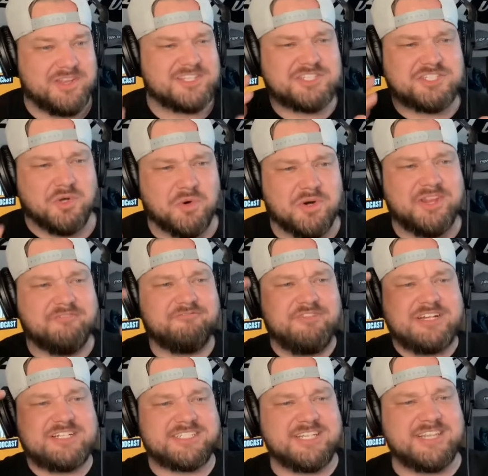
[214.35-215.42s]
the story that
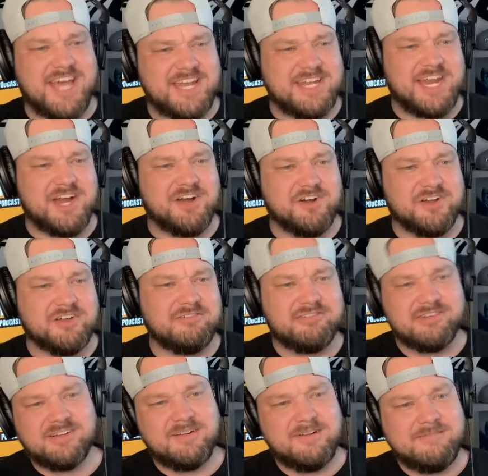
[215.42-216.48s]
fits in that narrative